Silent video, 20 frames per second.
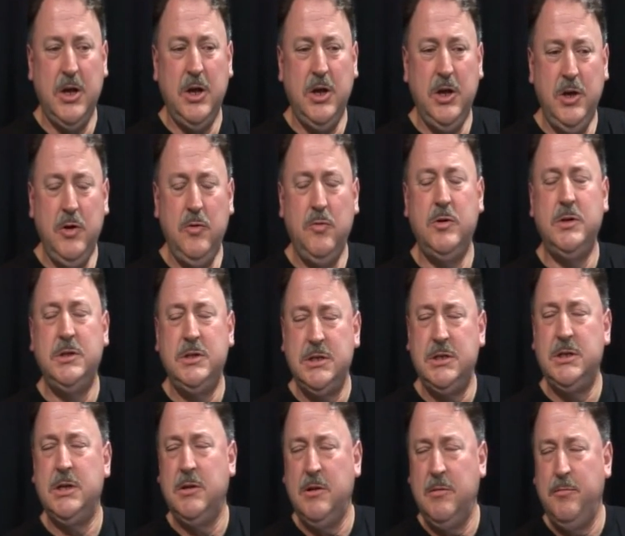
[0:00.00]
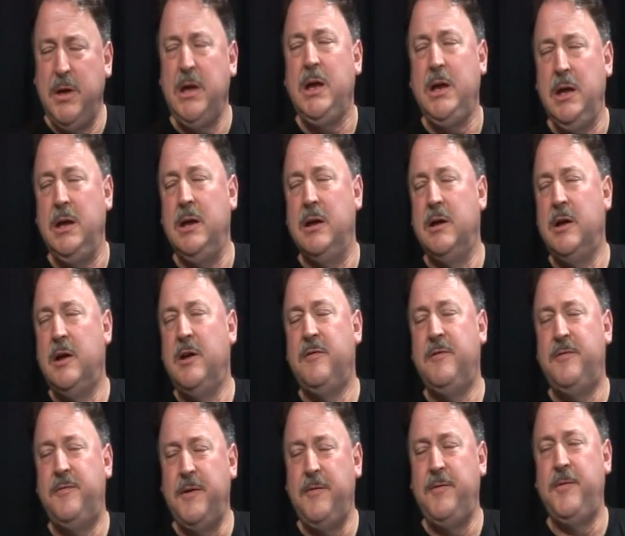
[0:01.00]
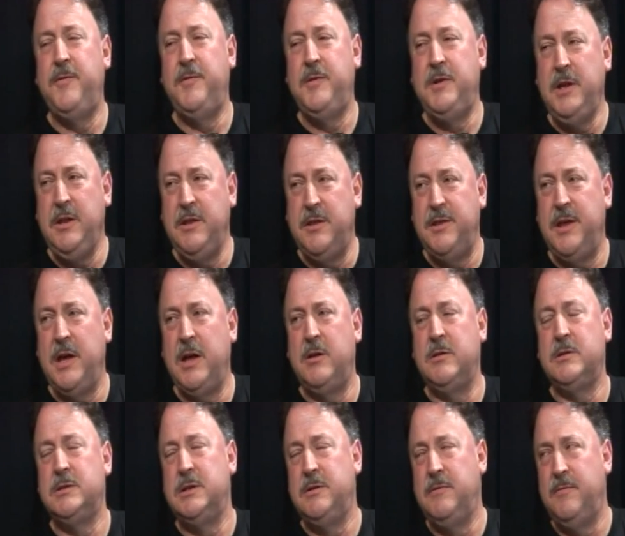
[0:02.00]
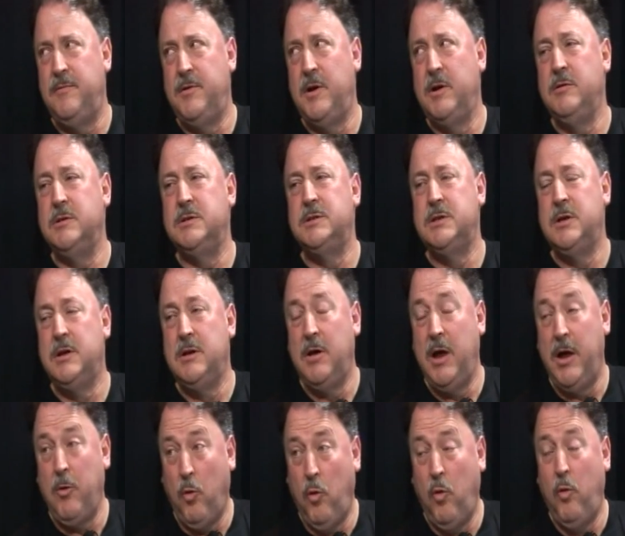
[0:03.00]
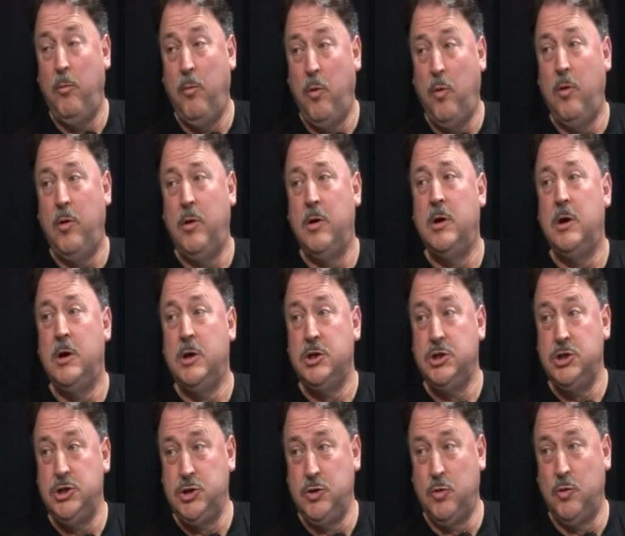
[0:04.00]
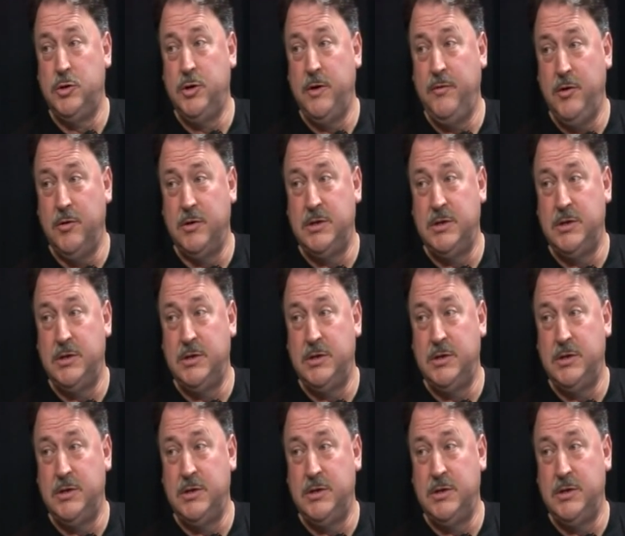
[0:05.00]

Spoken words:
you would still be 50,000 votes or more short of your